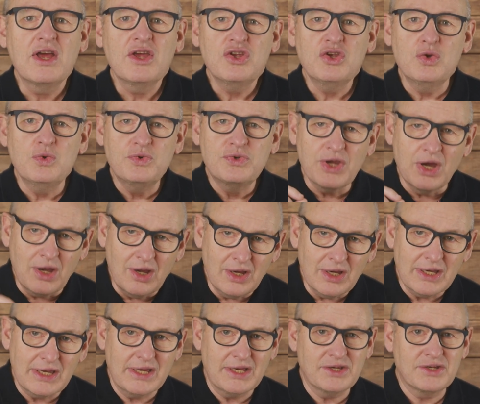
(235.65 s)
You
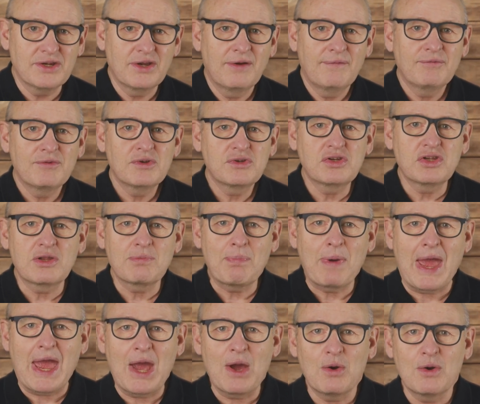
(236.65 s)
died to the
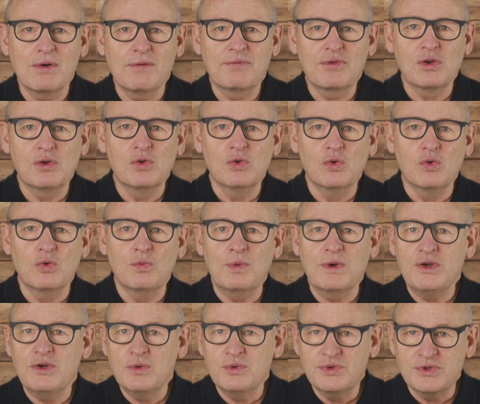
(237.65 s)
power of the law
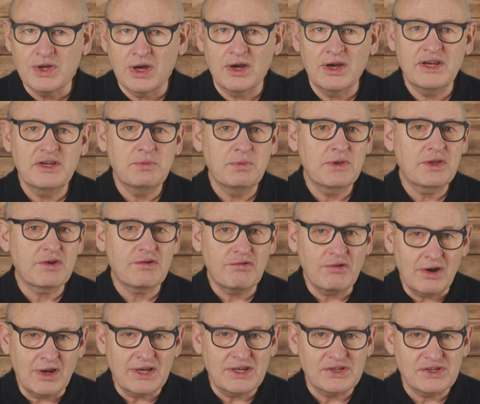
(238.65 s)
when you died with
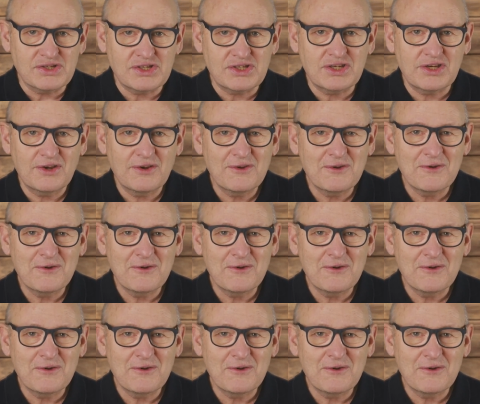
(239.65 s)
Christ.